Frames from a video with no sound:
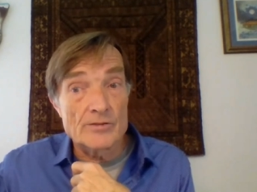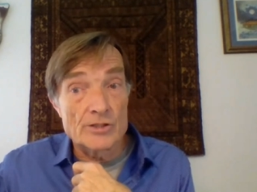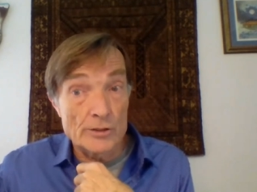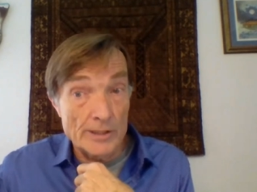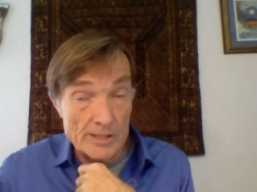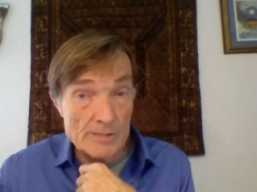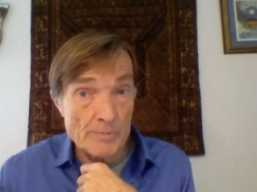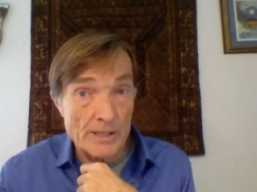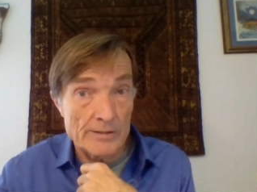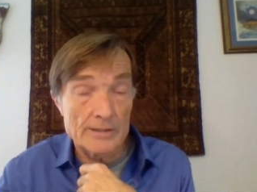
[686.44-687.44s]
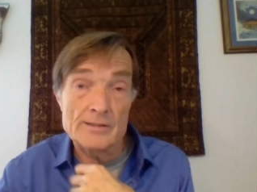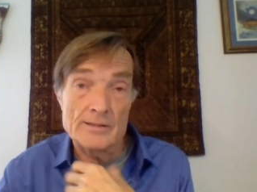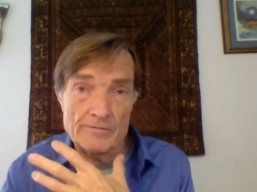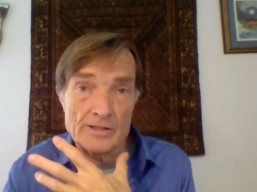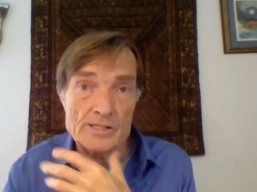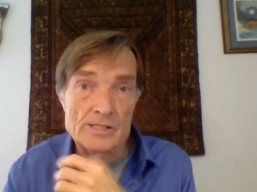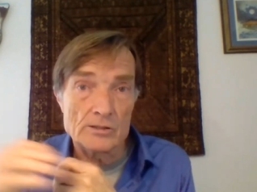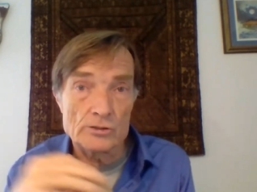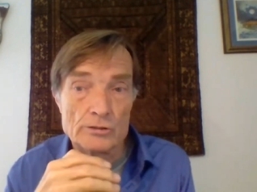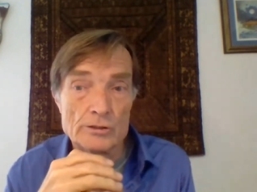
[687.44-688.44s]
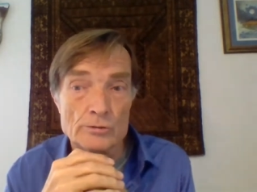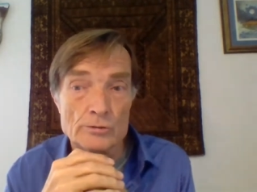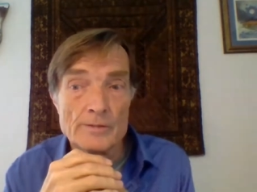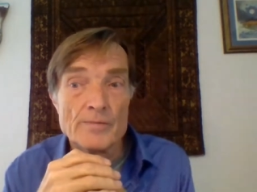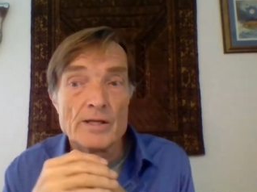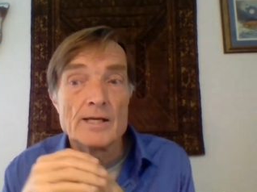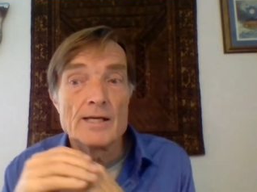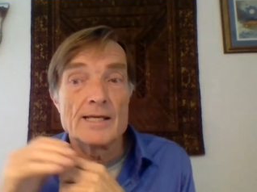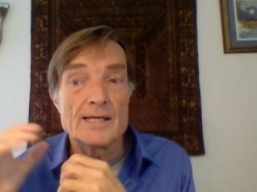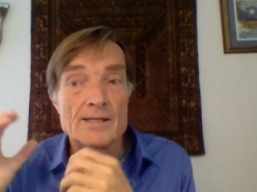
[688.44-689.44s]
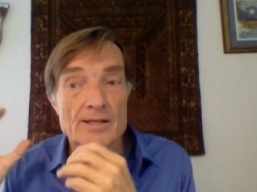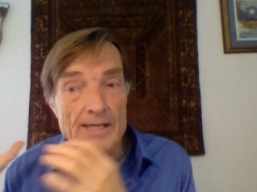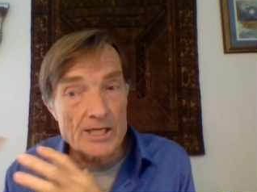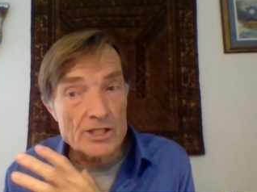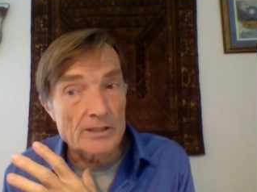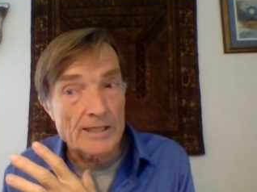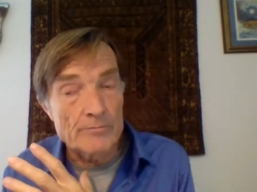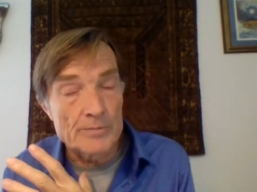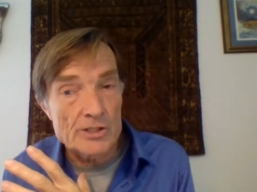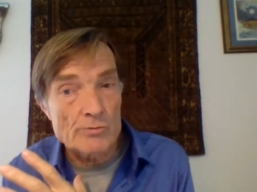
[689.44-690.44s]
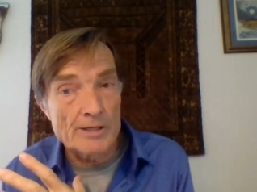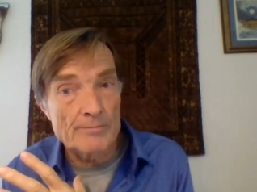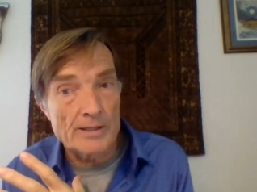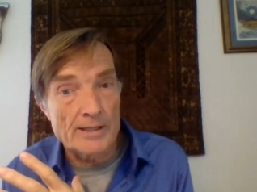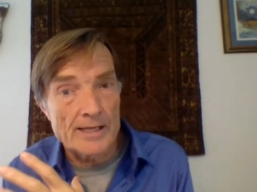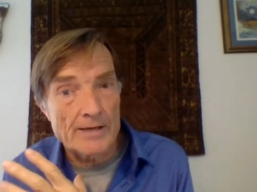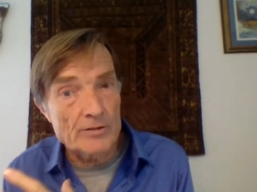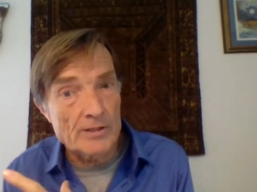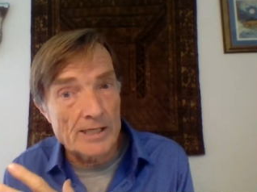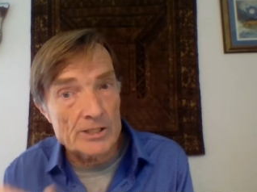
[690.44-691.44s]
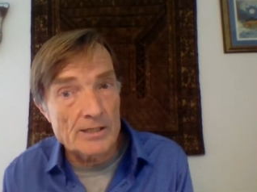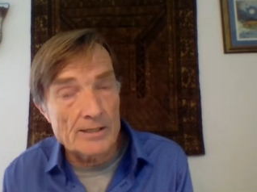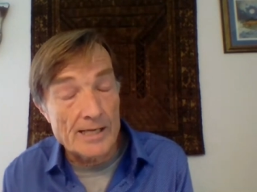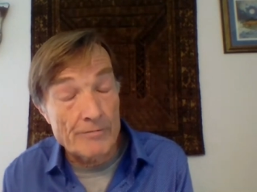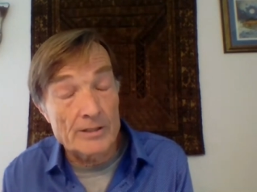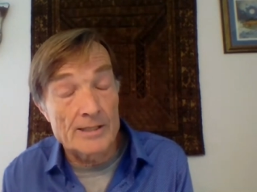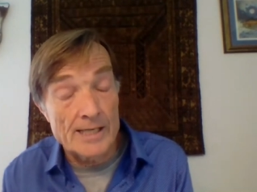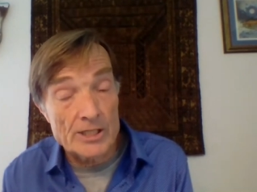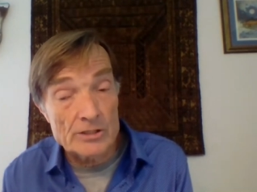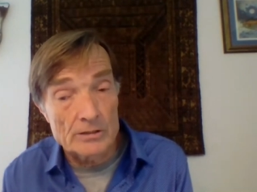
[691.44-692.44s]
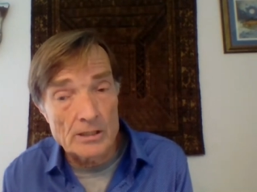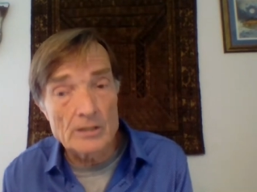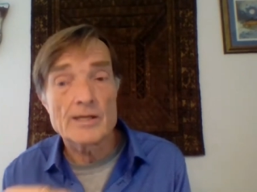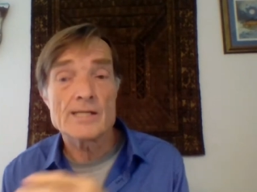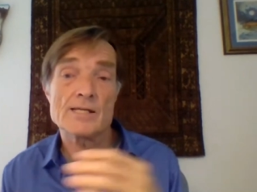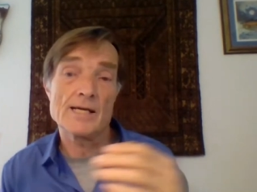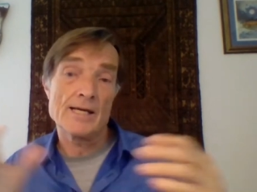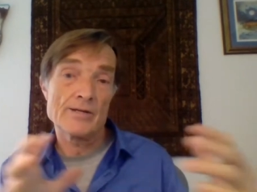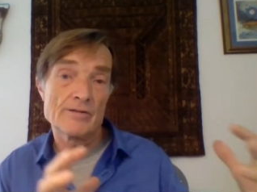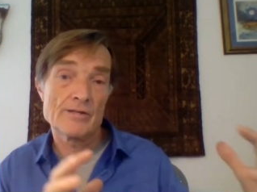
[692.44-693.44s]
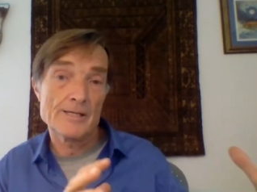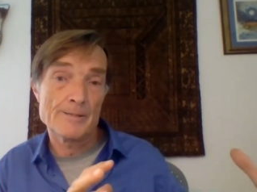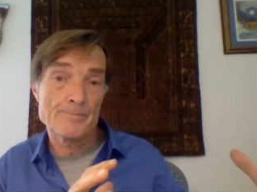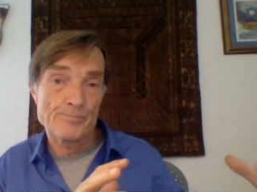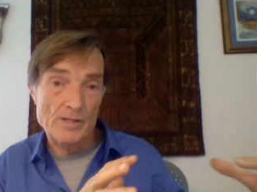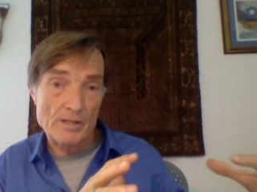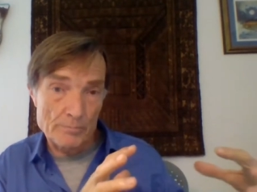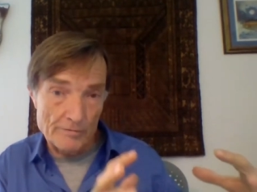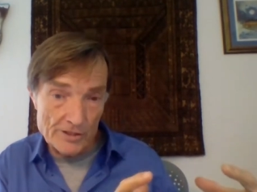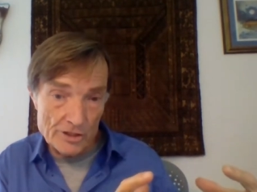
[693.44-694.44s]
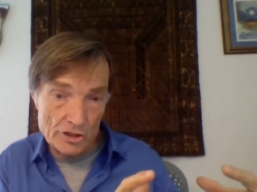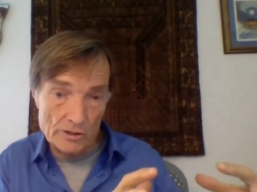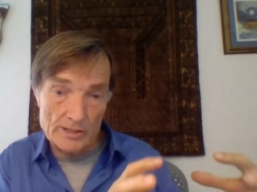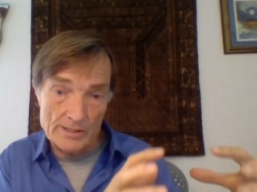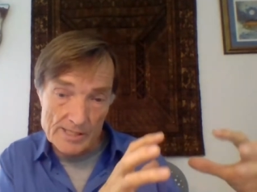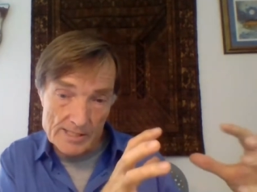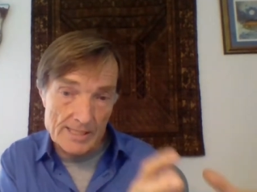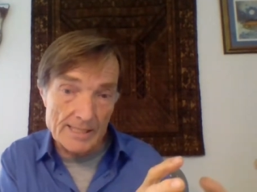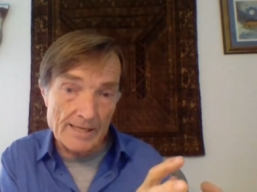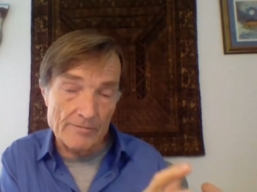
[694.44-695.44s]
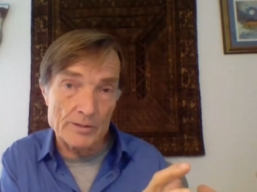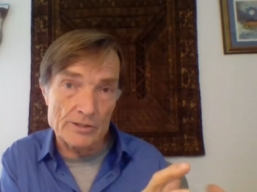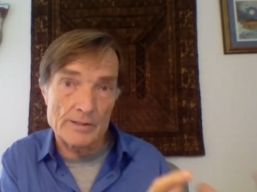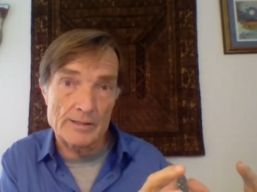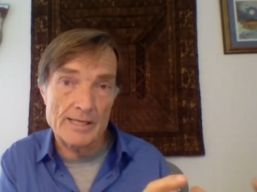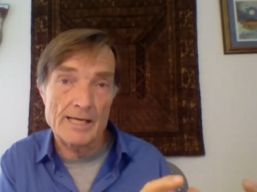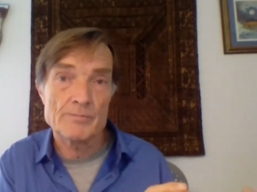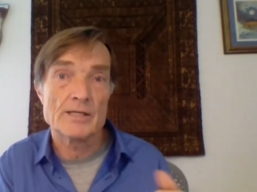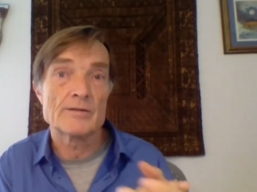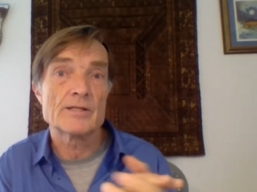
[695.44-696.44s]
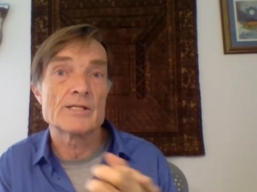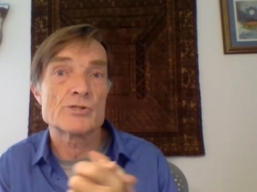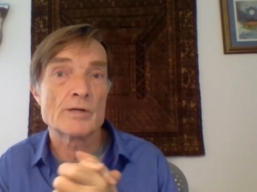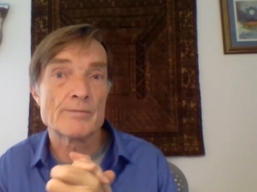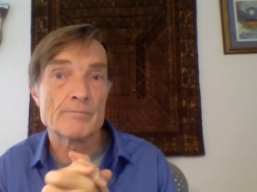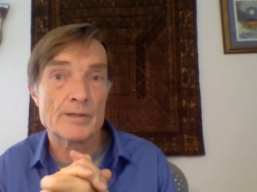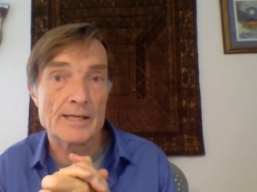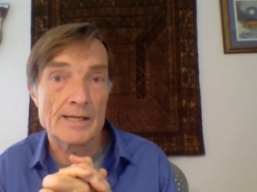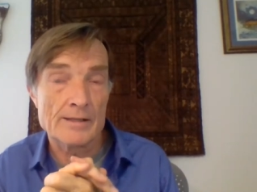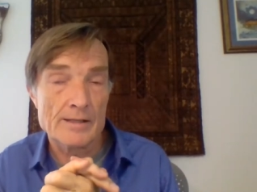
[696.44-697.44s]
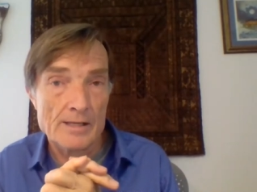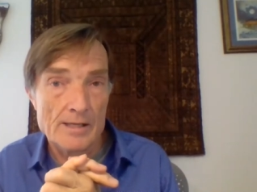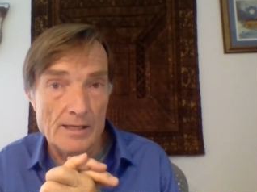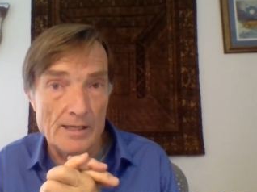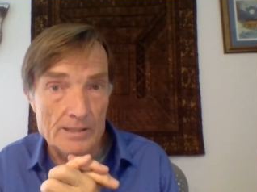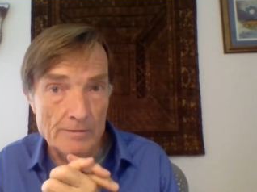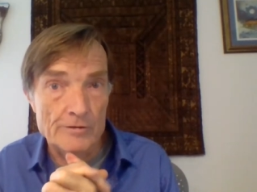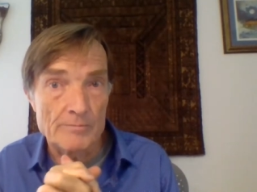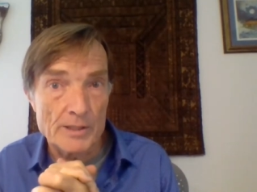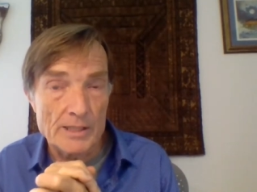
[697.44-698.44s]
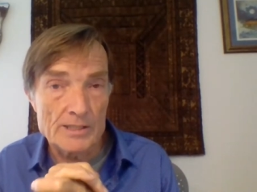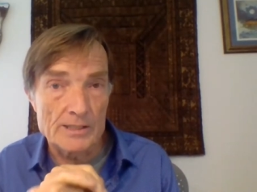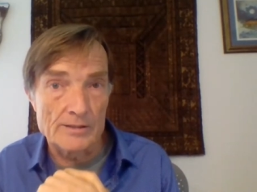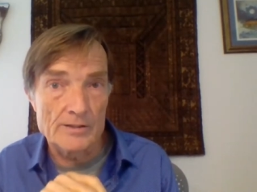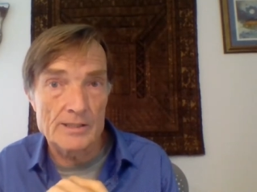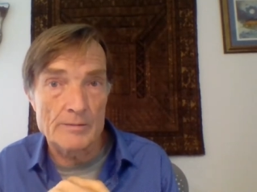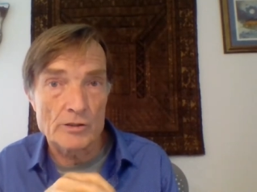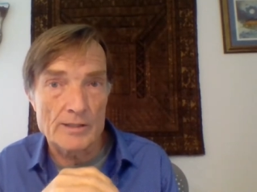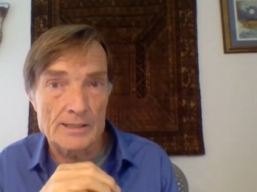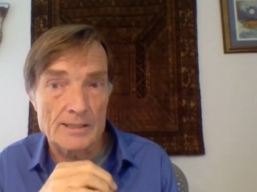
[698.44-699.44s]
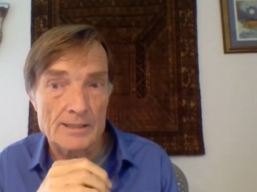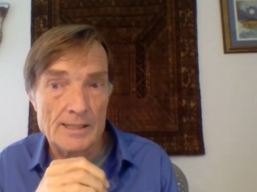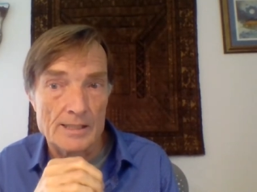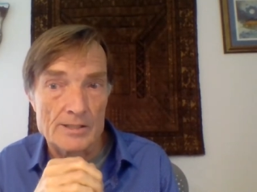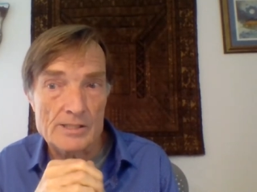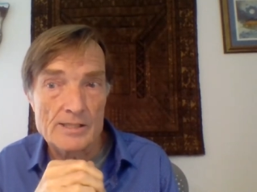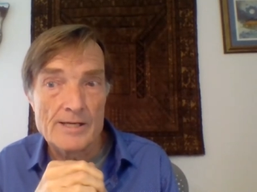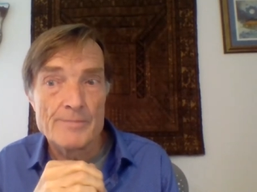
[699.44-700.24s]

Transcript: during this period, and it's still true, it, the national government is run by the Af Af African National Congress, and the provincial and city government around Cape Town is run by a different party, the Democratic Alliance.